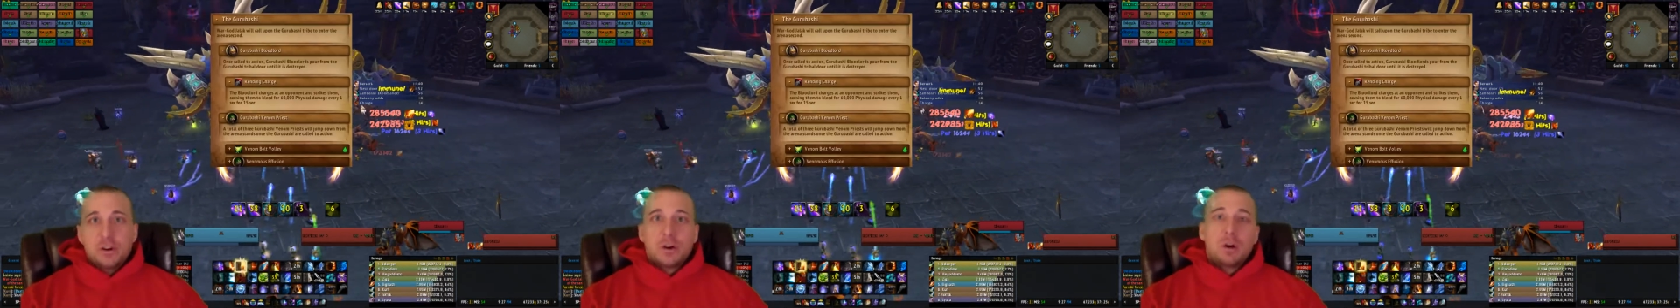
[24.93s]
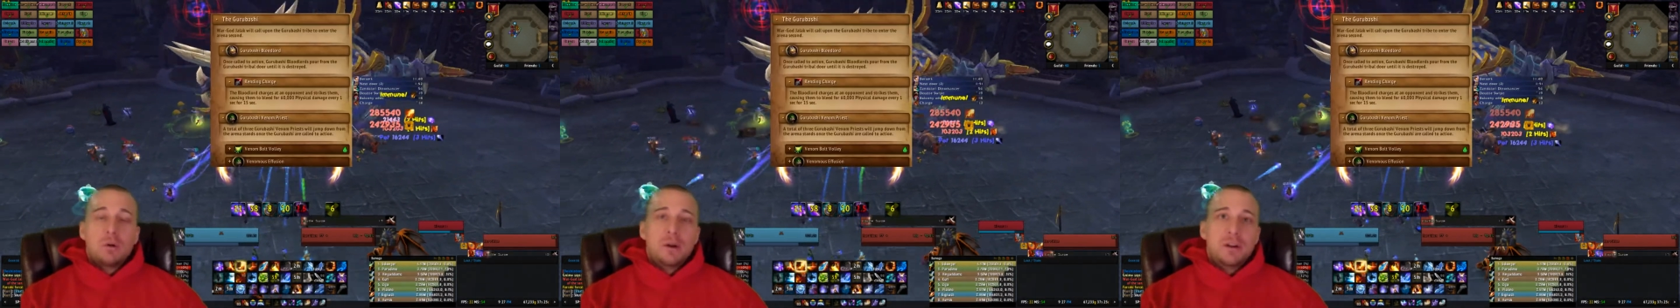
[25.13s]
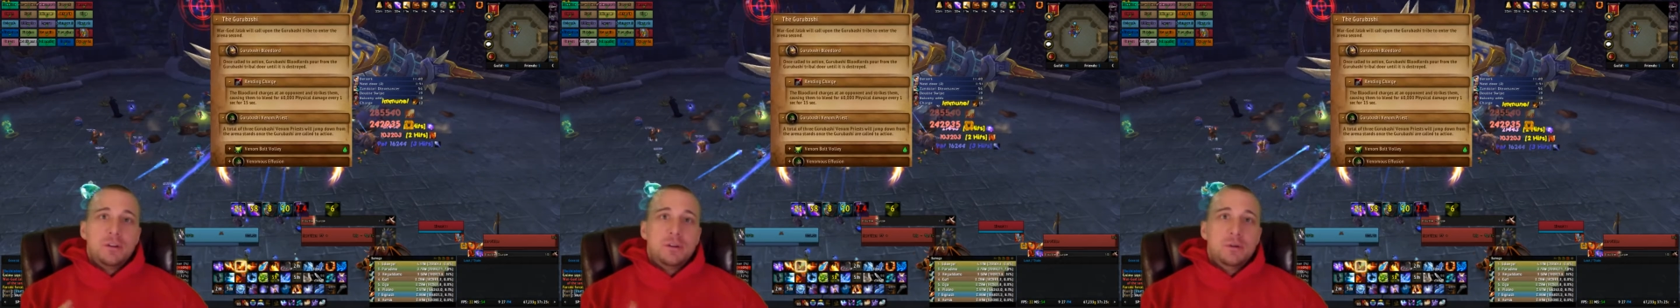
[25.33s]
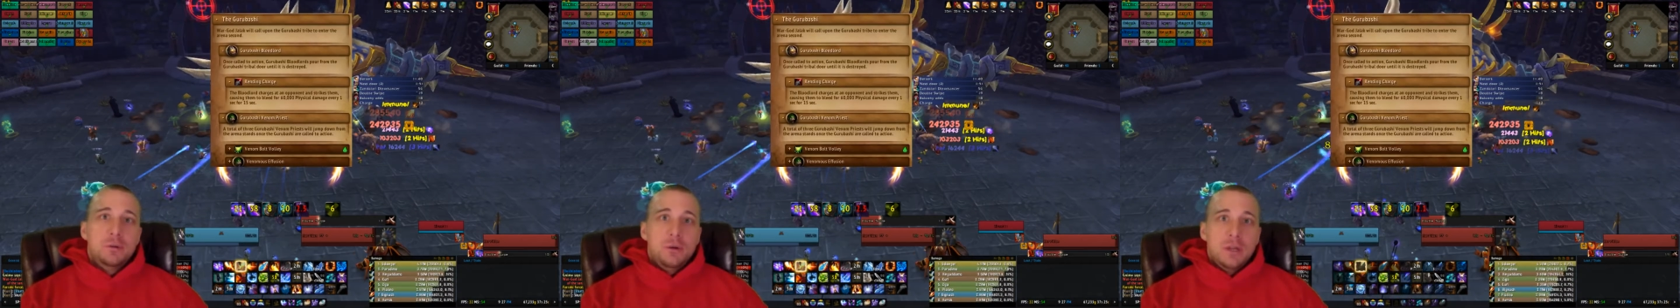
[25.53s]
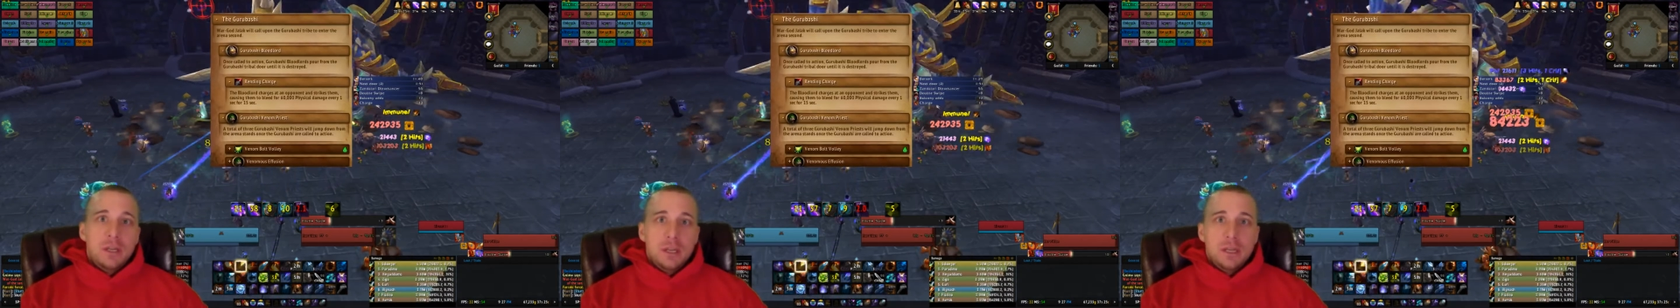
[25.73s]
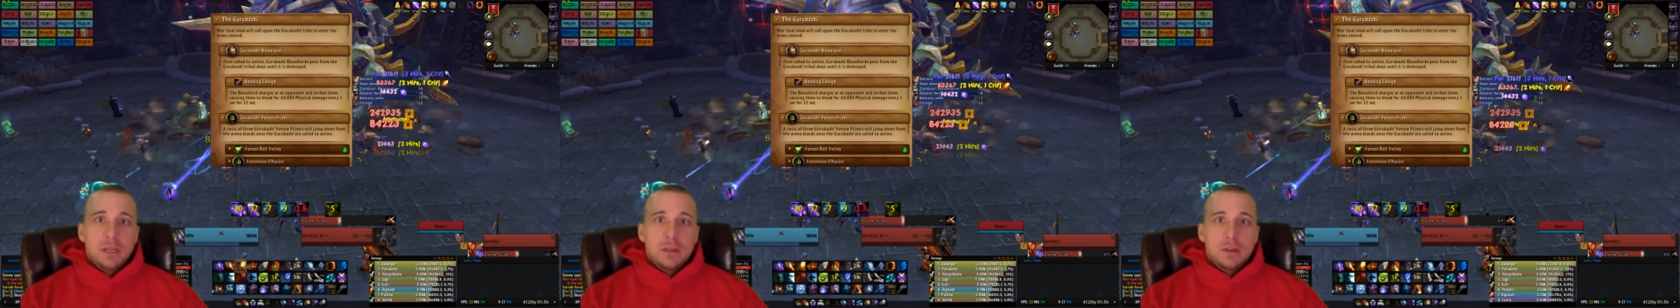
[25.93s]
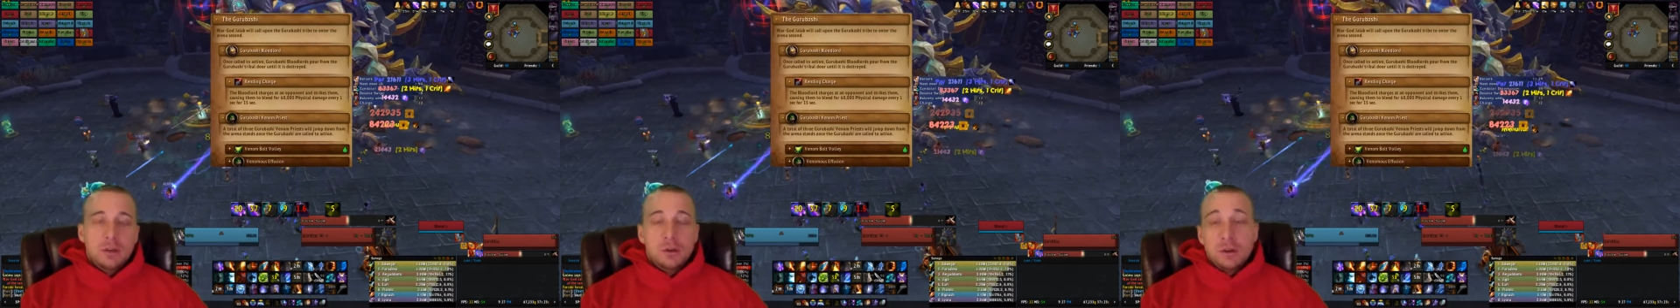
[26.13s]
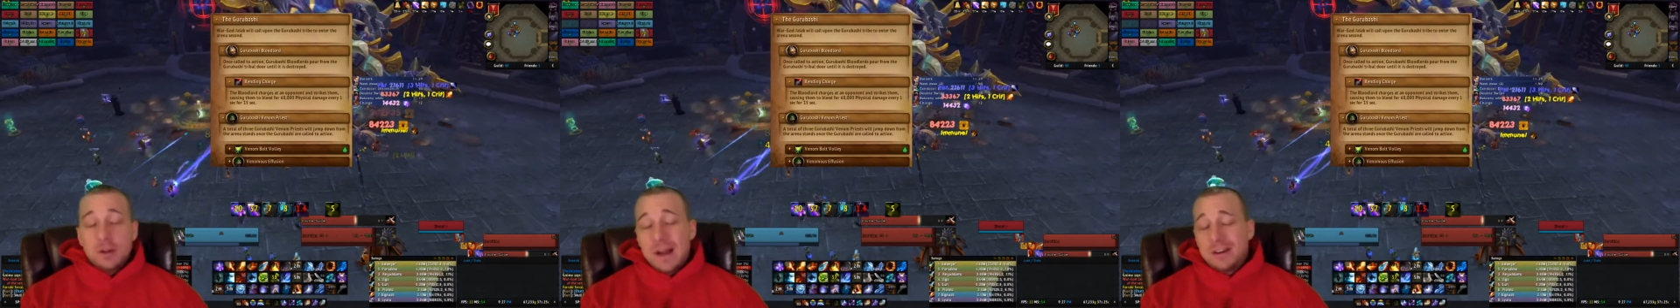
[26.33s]
You're going to need,
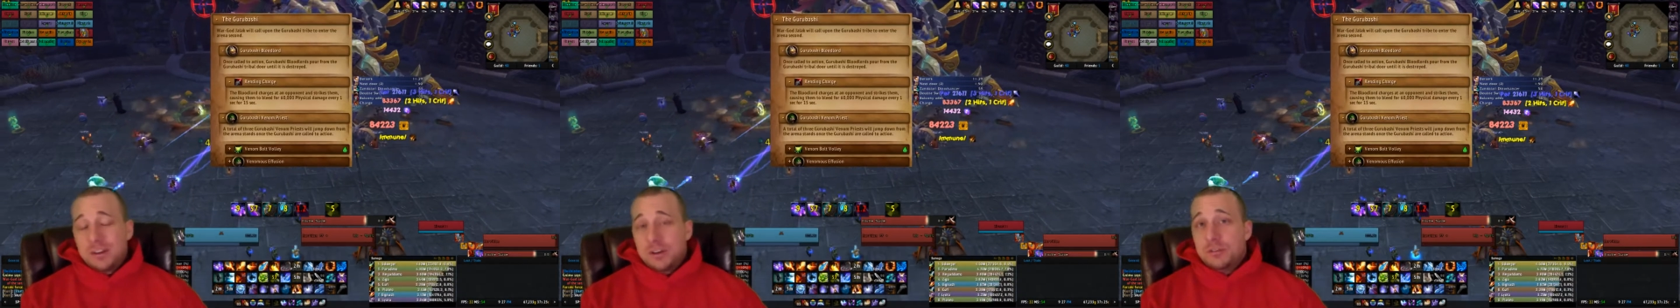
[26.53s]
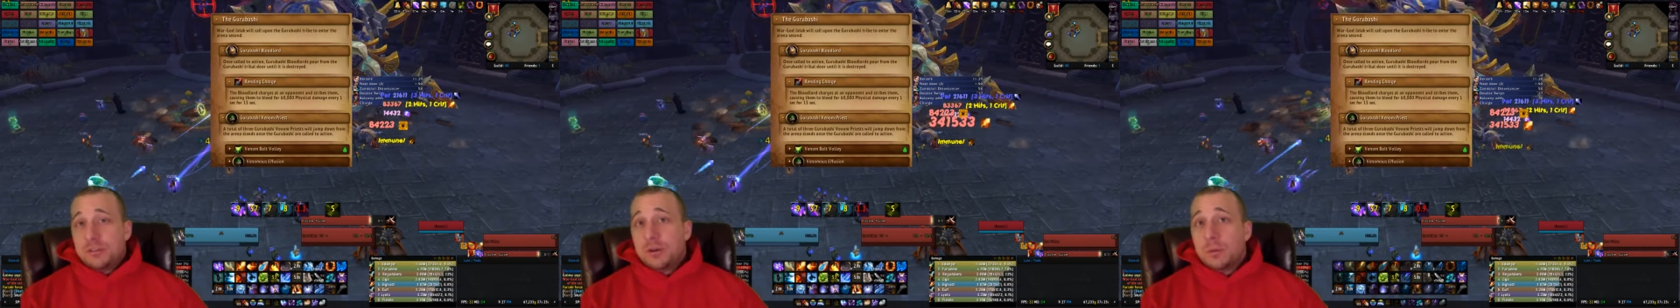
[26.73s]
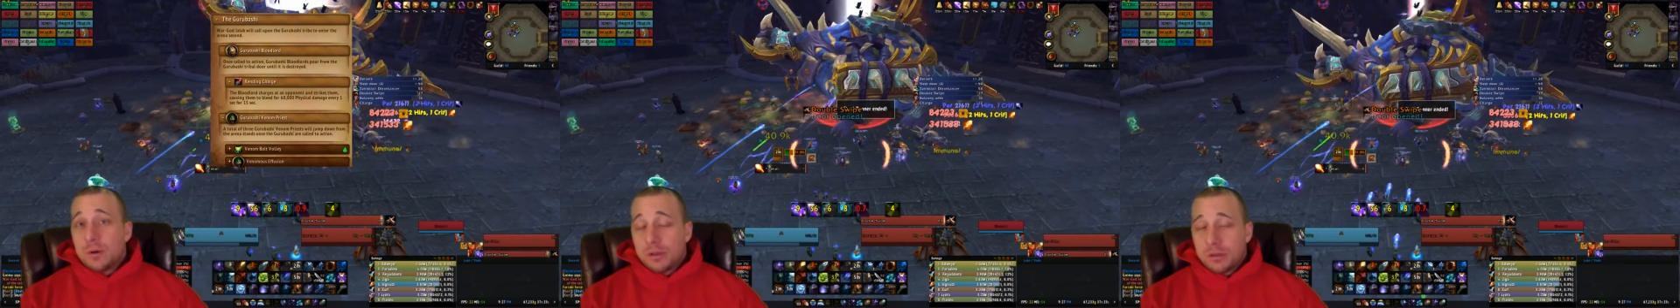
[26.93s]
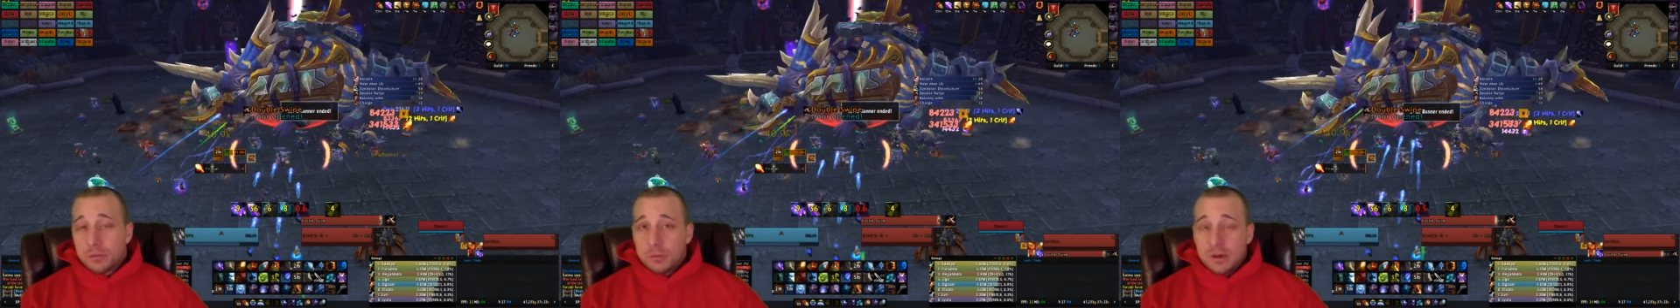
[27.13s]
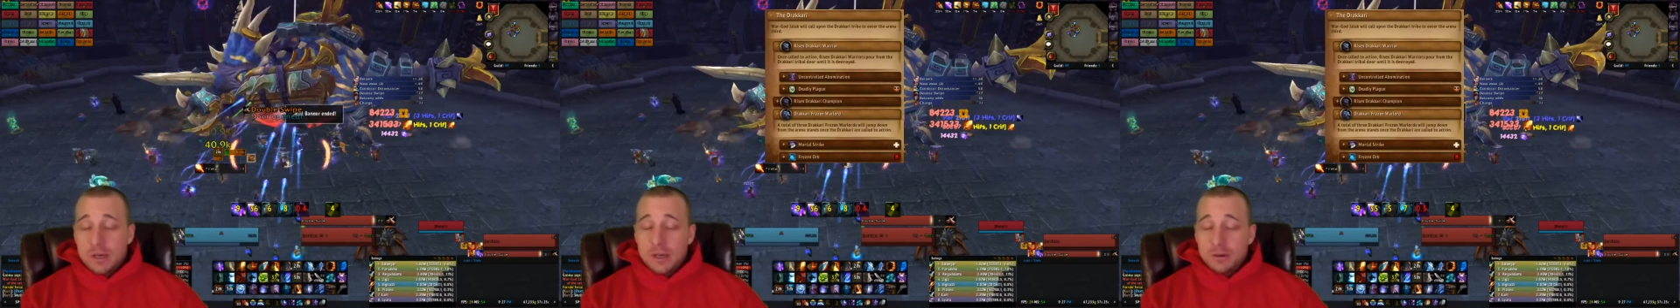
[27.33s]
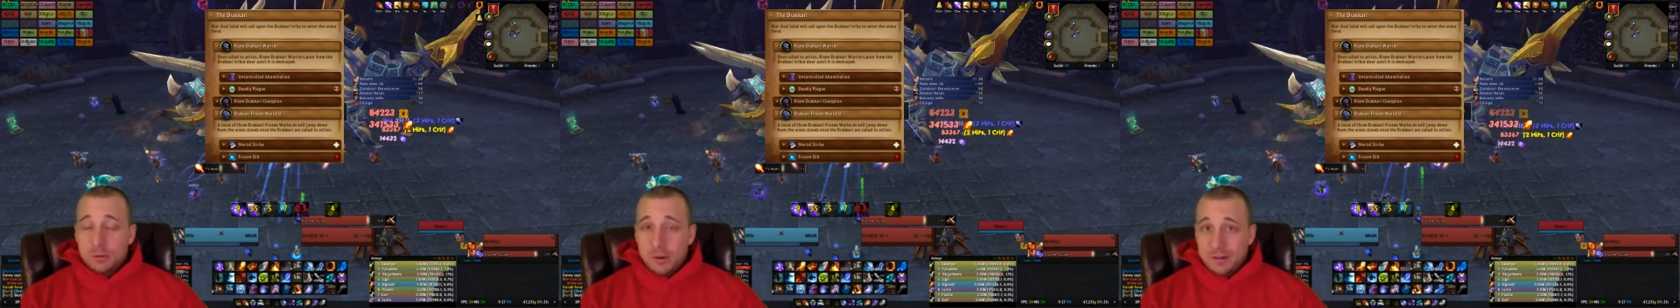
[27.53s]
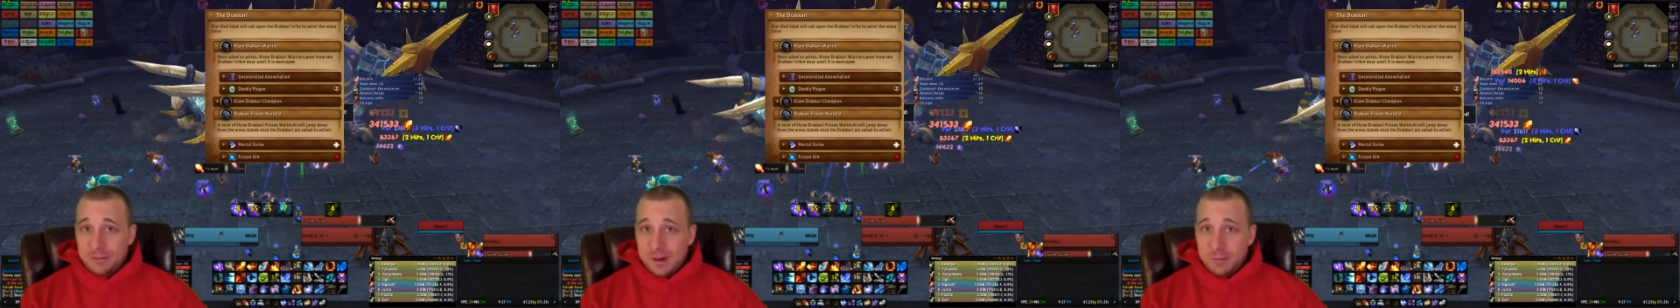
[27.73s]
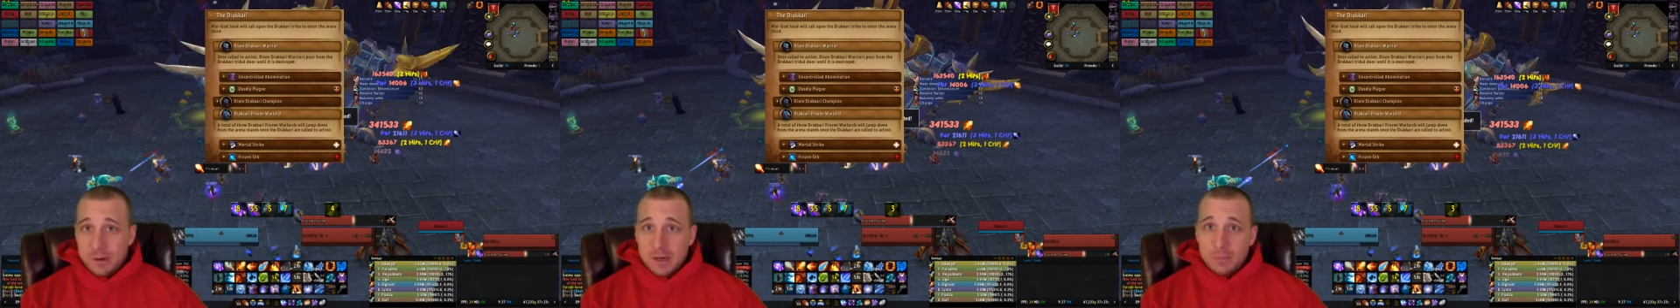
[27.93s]
you can actually use 2 or 3 in
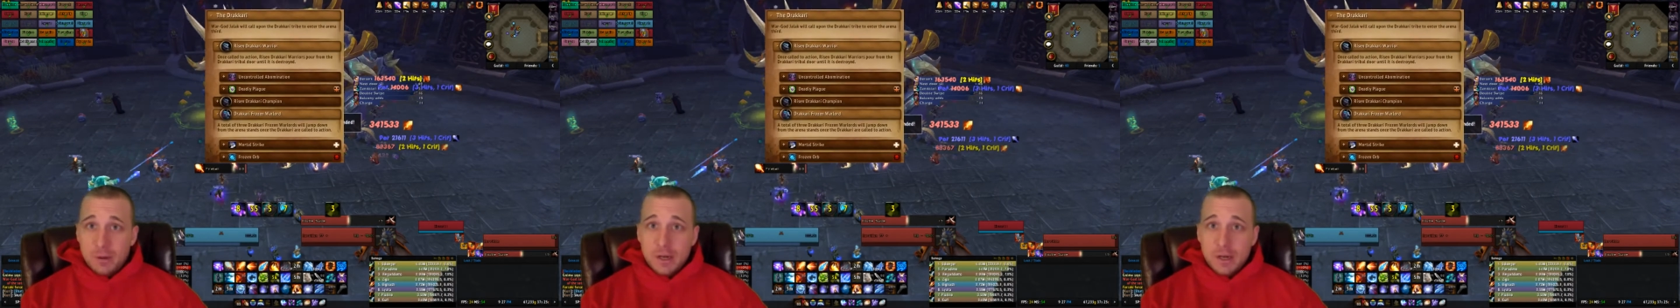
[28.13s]
25-man,